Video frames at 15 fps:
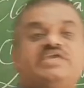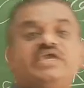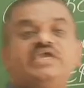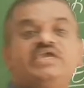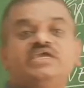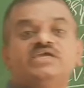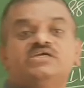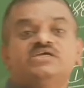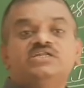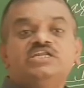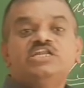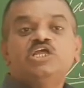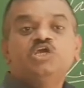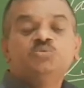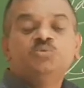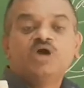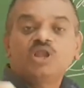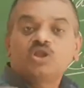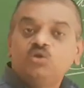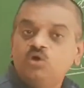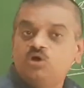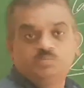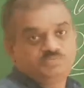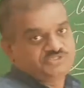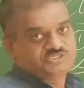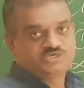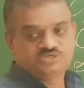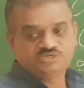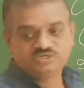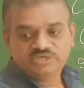a liver lobes.
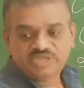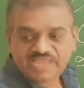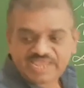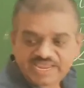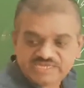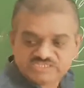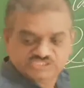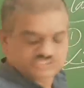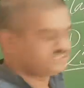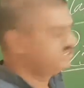Hence,